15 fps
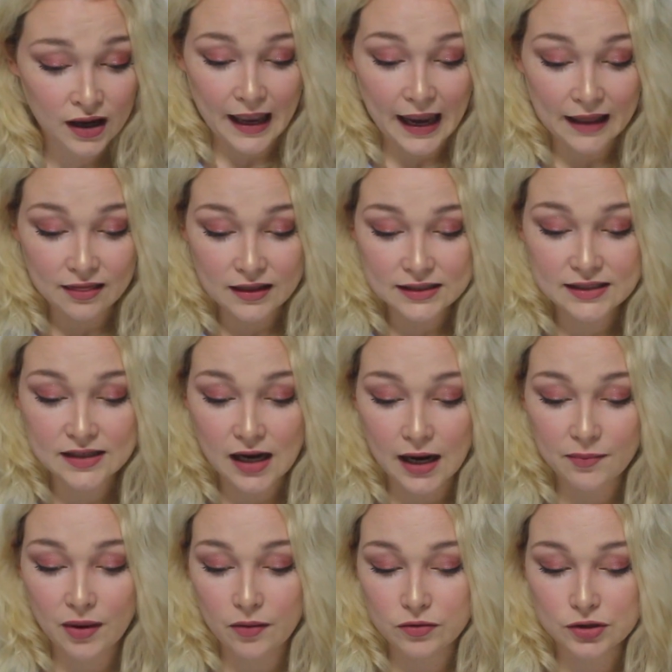At this
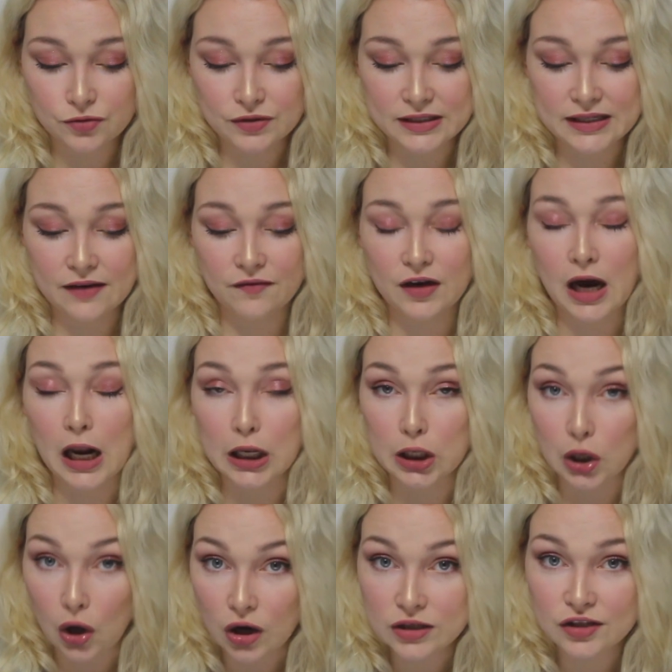time, he was receiving a
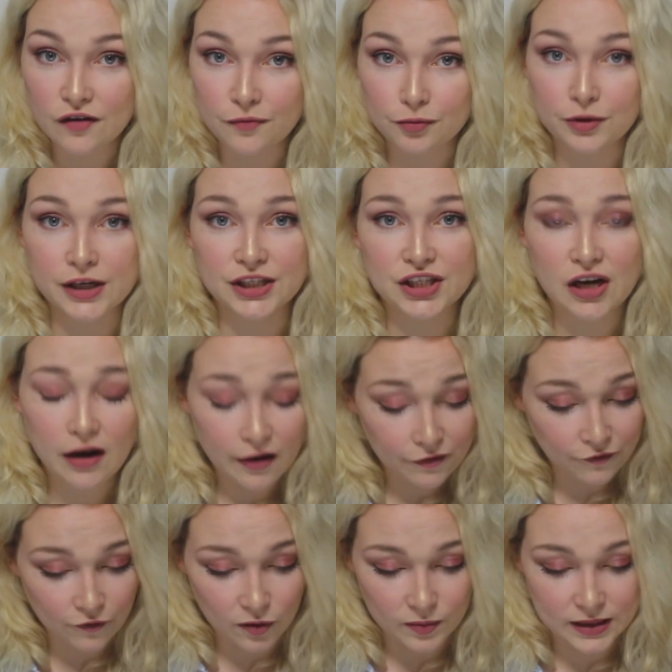lot of pressure
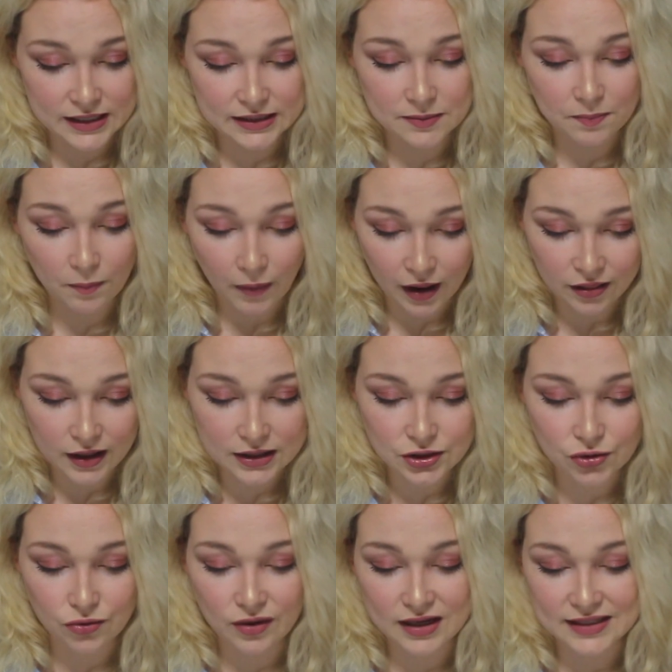from his mother
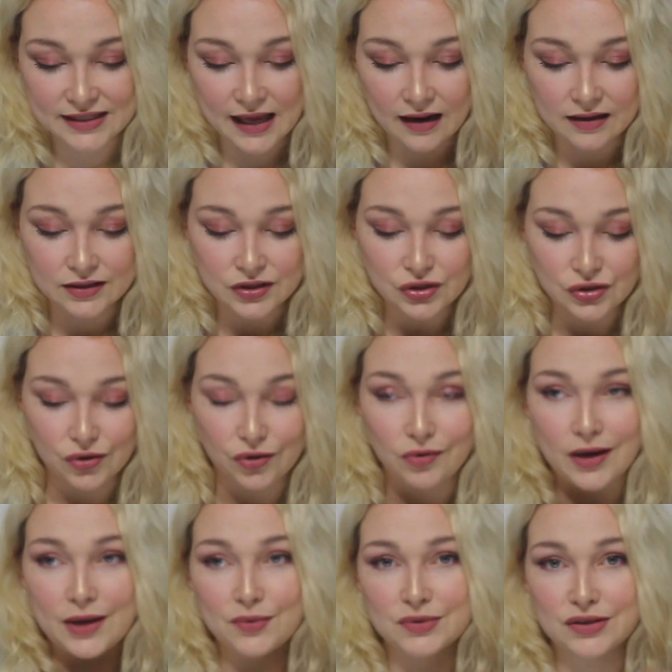to excel in school.
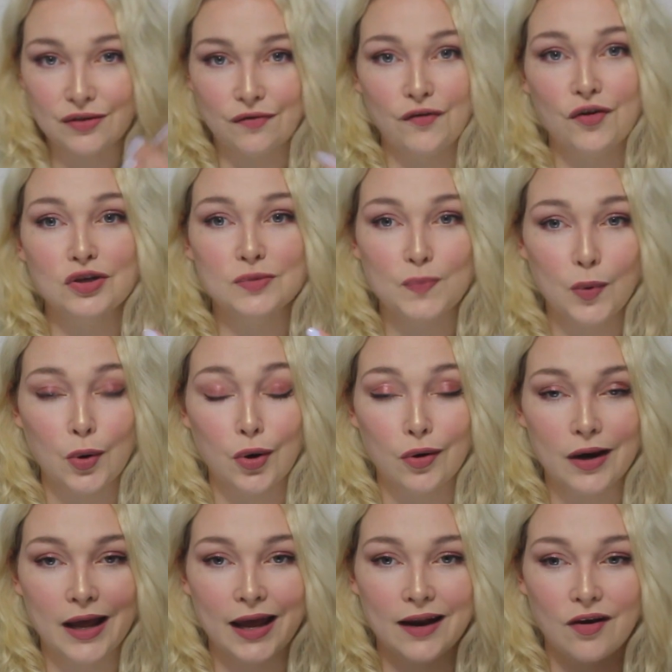He was the
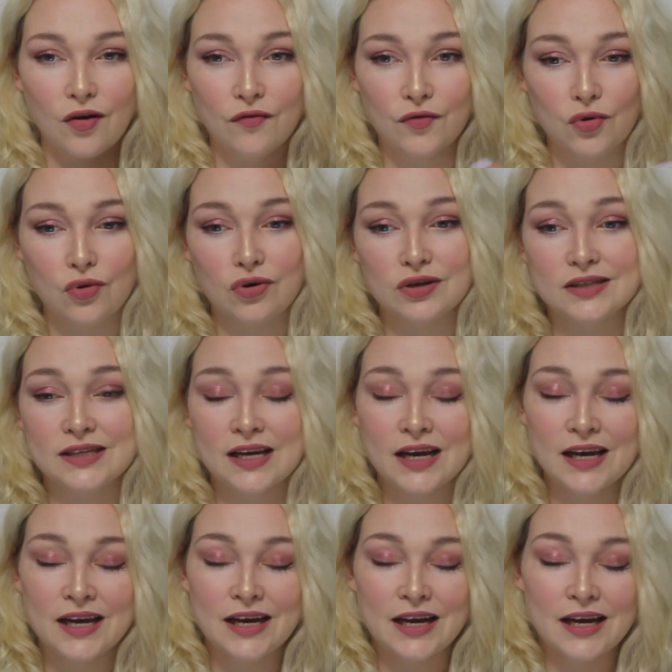firstborn, and of course
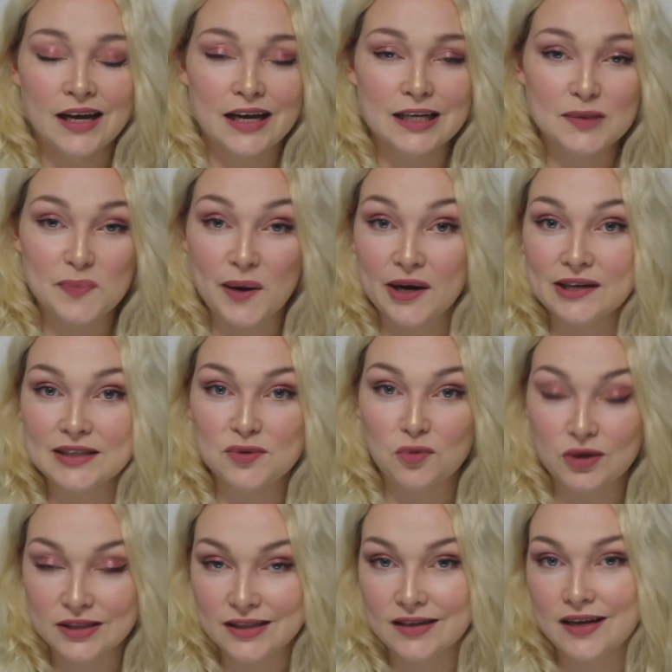his parents
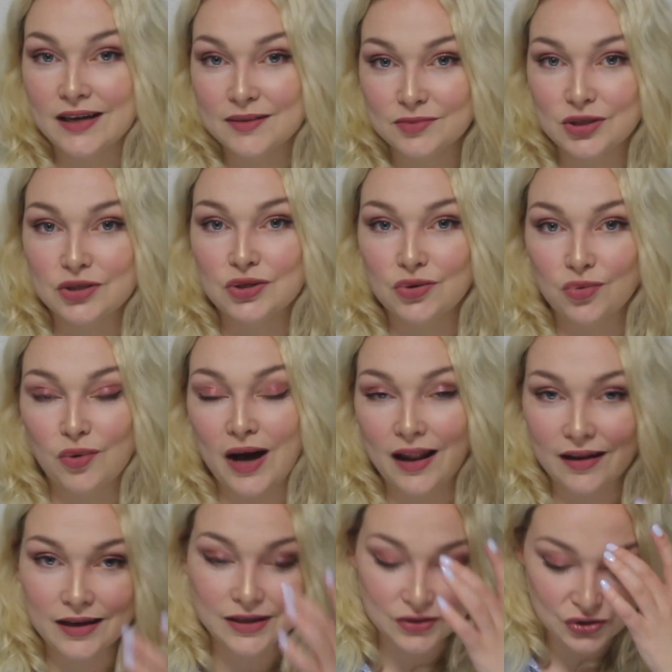wanted him to do
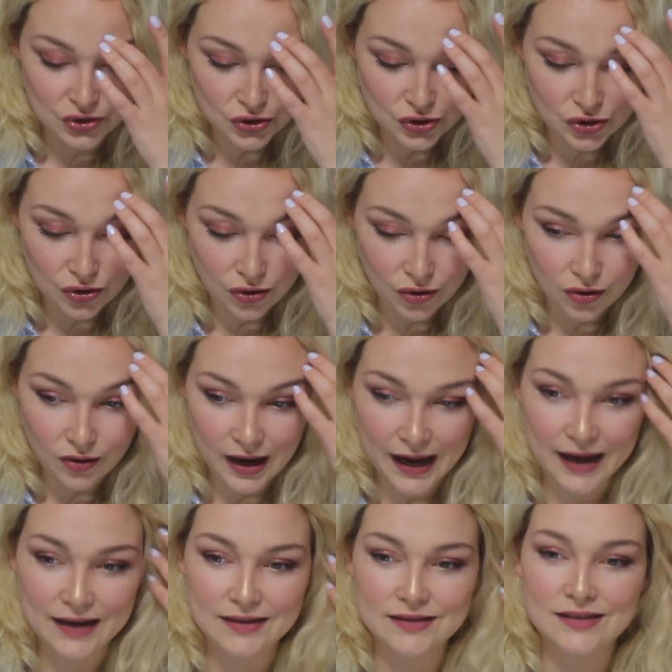well in school,
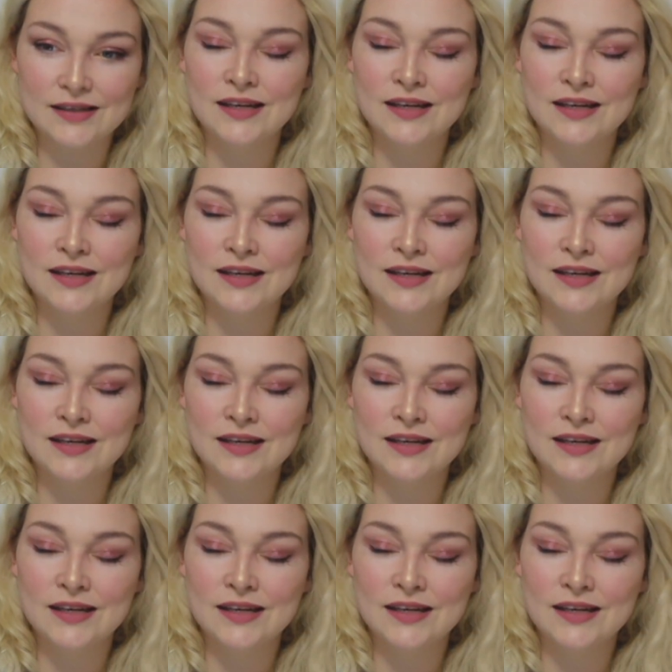and